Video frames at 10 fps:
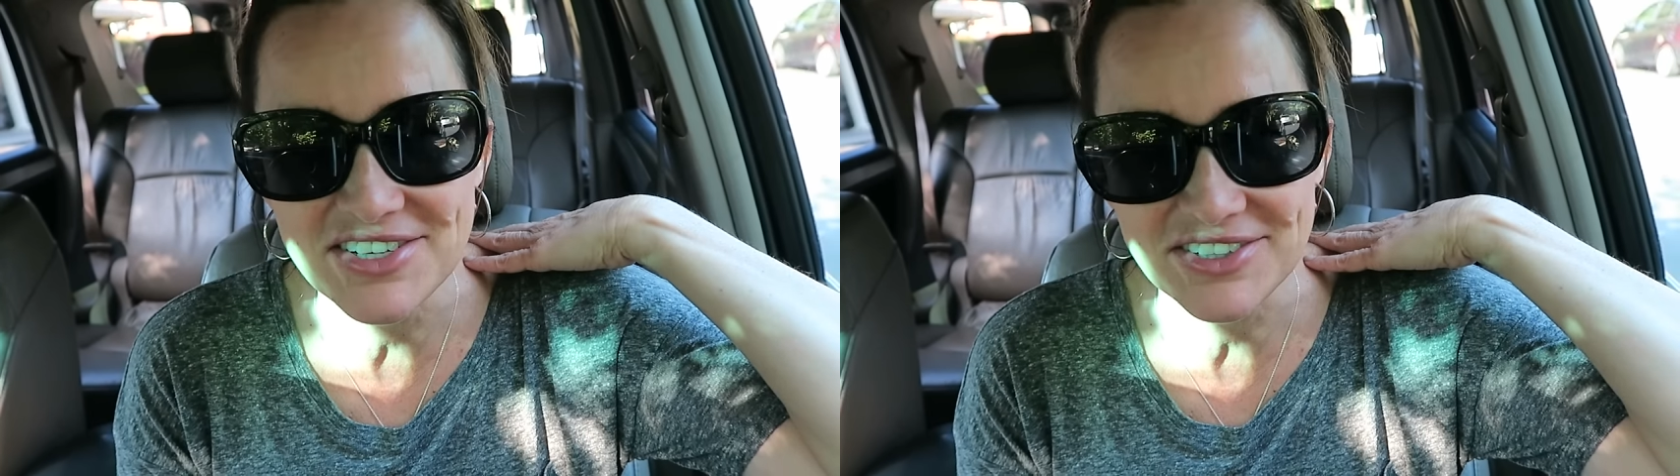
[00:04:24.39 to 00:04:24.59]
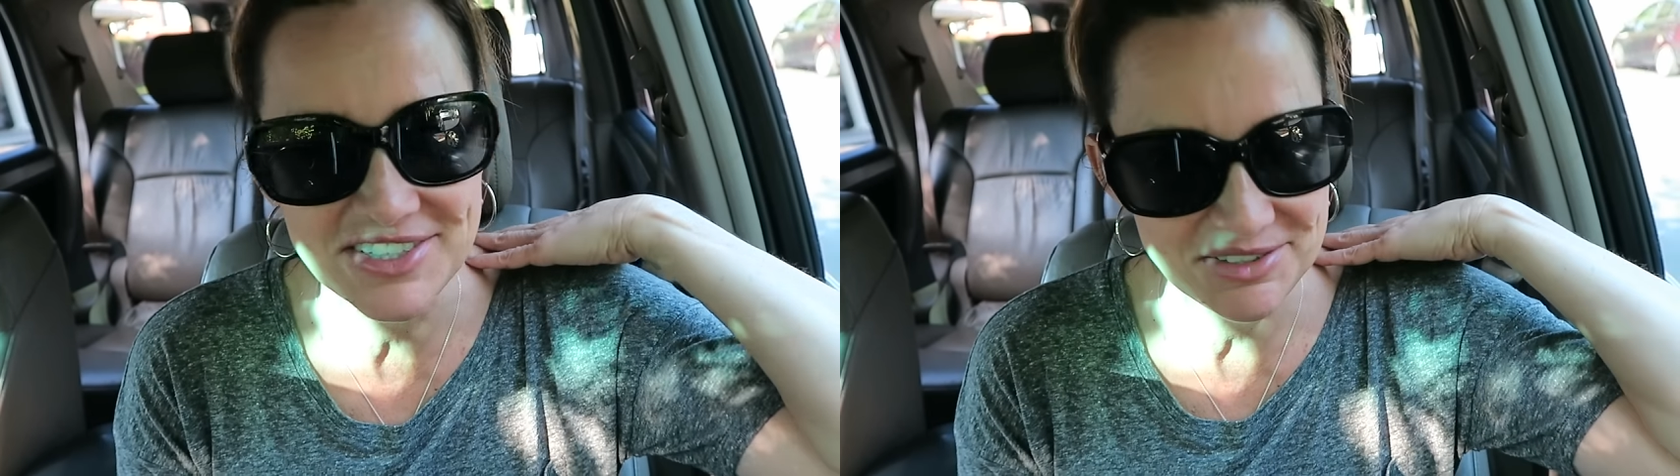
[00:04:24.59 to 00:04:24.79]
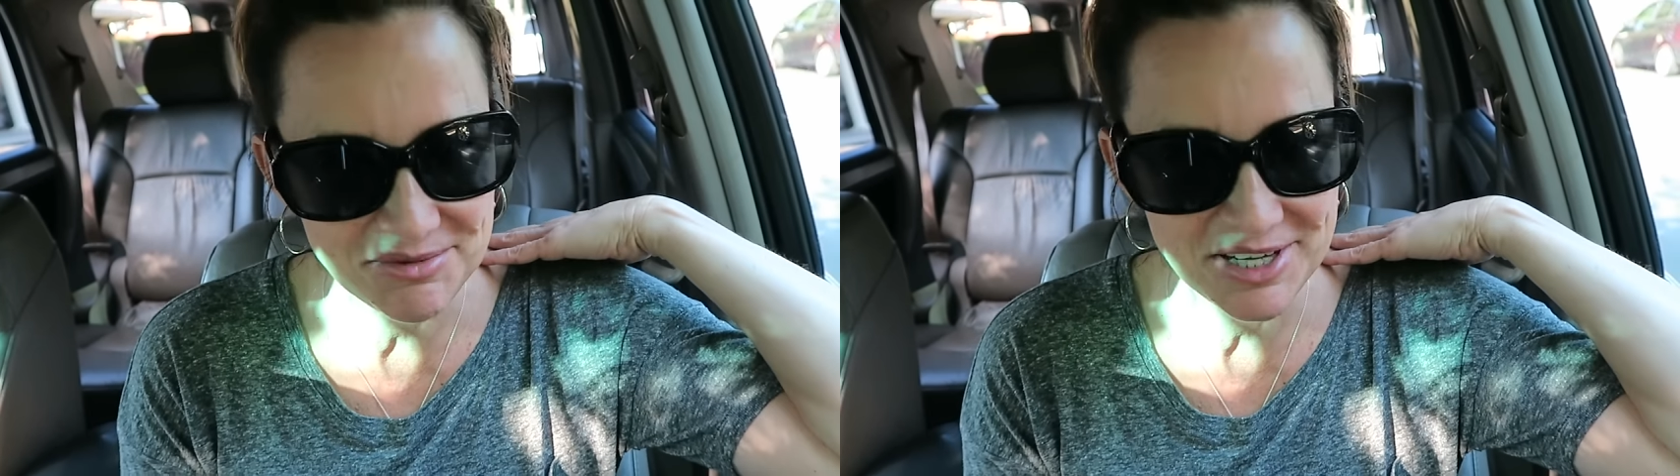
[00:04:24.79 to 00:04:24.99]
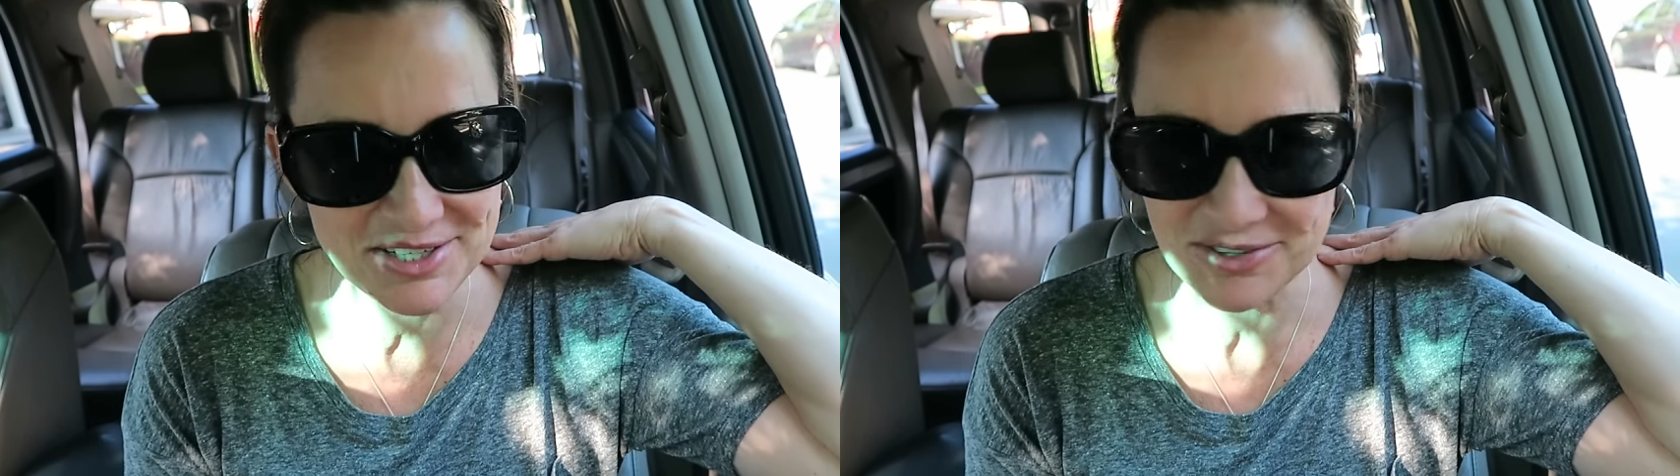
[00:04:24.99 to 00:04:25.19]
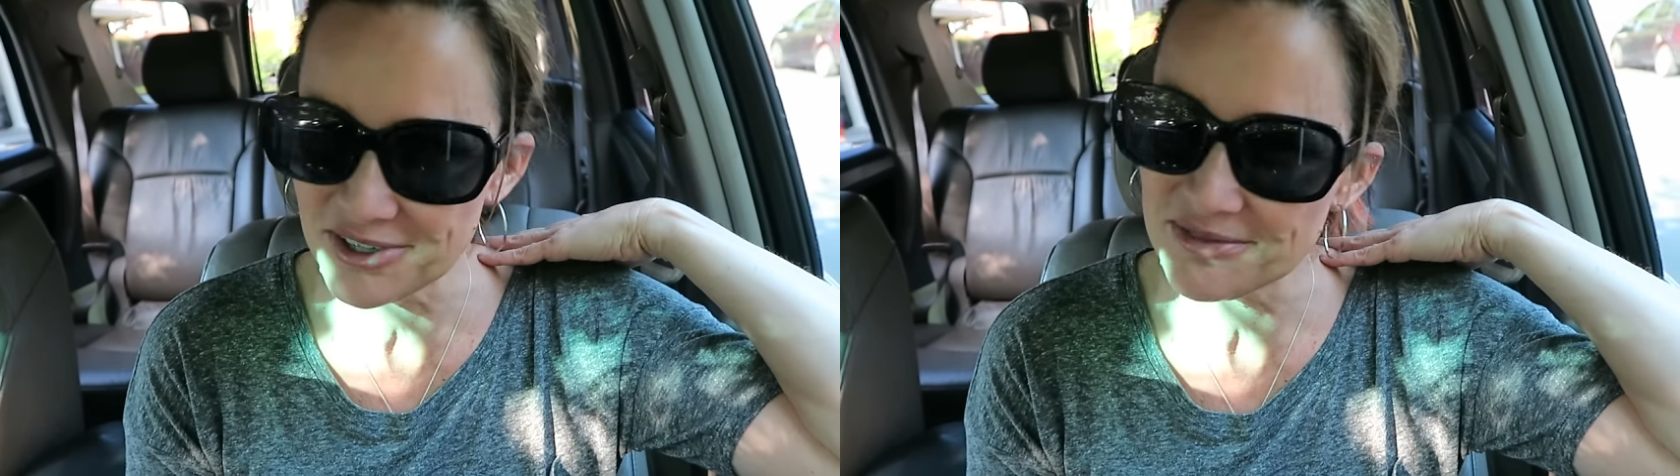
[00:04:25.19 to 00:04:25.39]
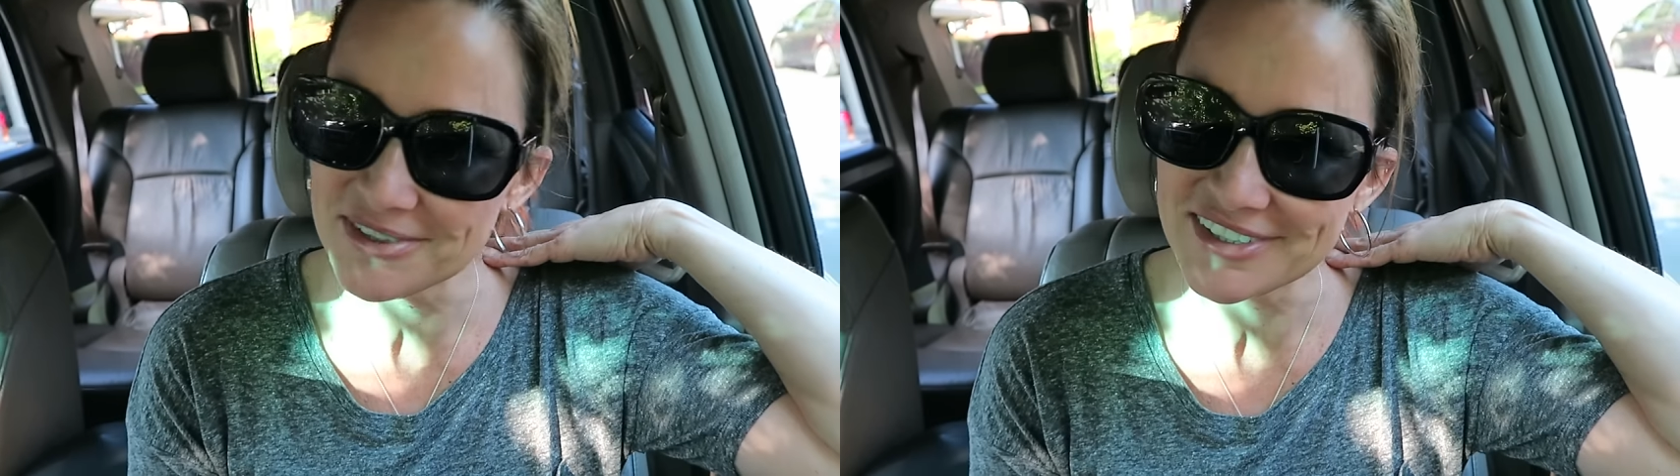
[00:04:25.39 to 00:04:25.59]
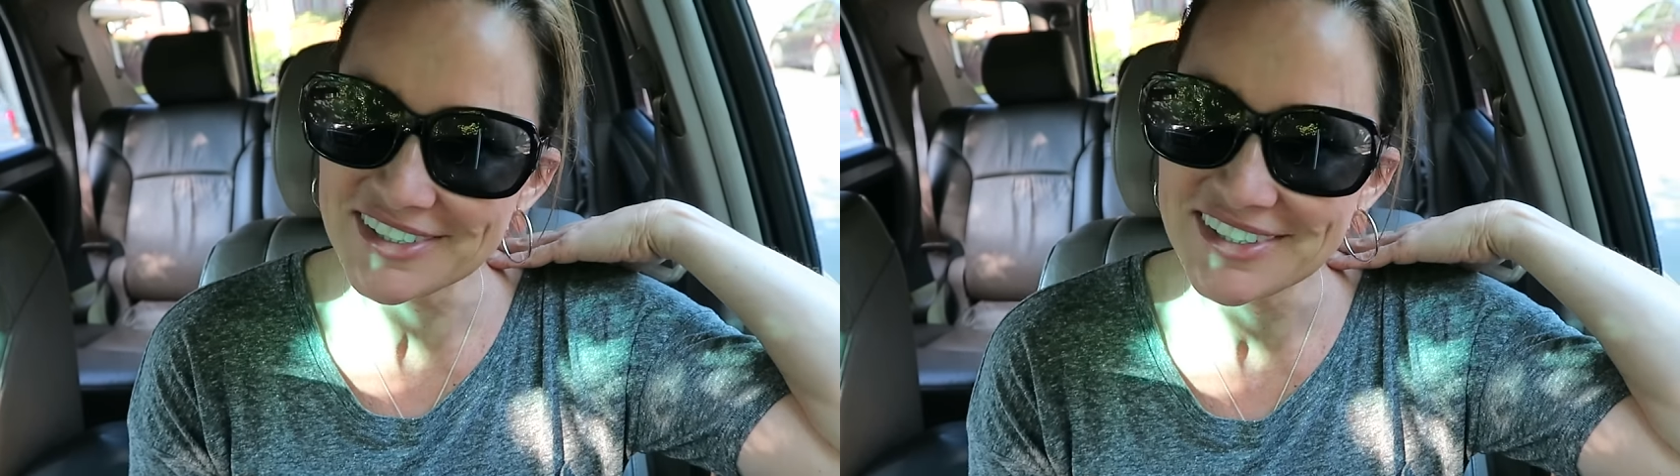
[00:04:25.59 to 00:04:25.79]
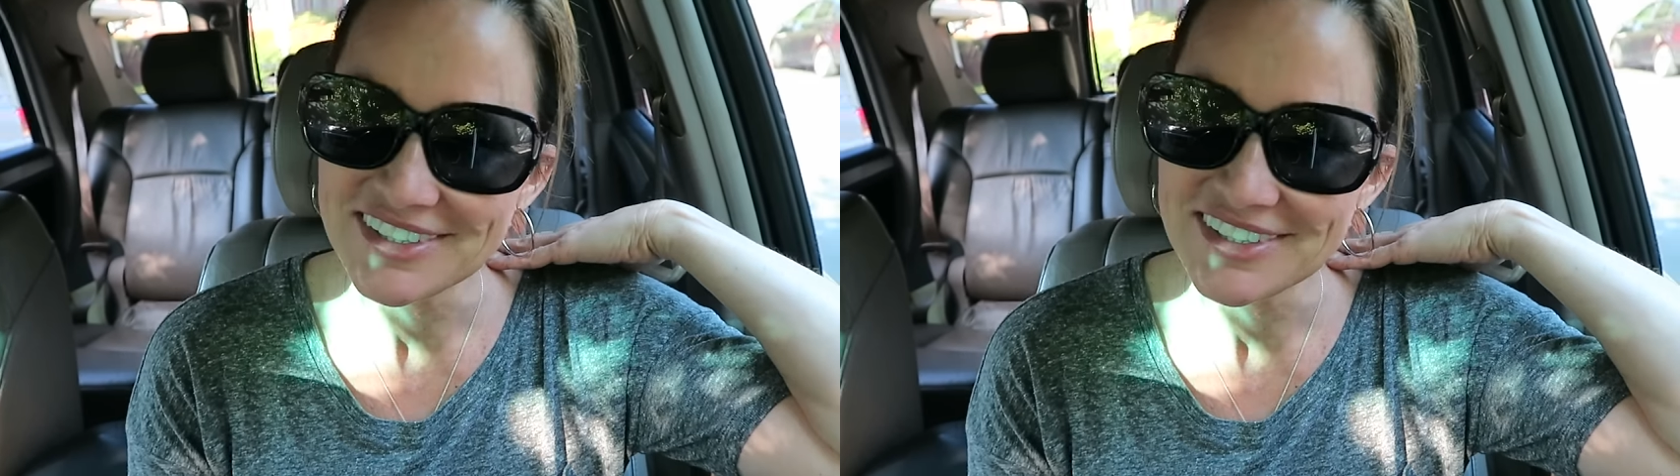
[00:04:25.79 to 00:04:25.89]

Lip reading: she'll still be adorable.